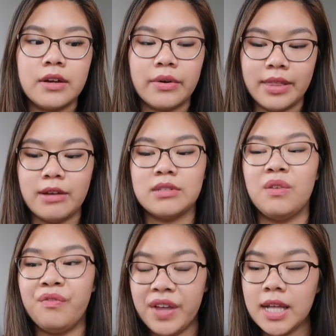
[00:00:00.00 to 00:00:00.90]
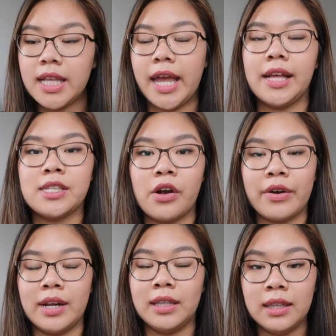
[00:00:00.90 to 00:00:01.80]
or those feelings
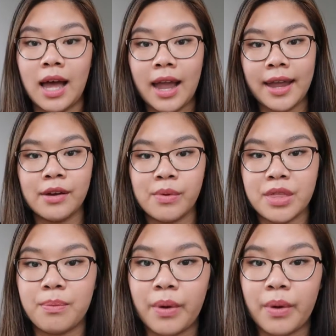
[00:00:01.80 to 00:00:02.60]
are in line with the